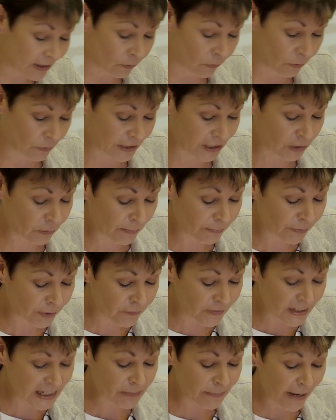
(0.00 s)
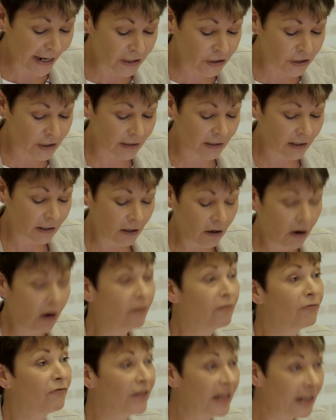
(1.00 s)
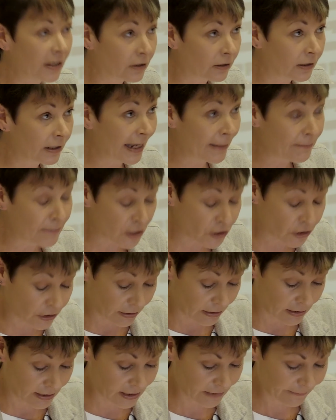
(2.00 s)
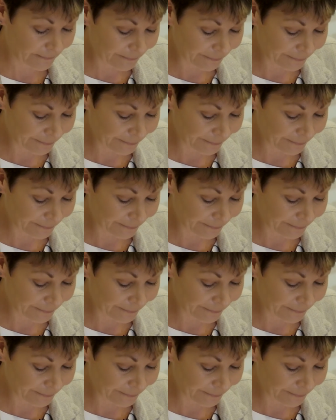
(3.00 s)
laws to improve inspection on vehicle emissions.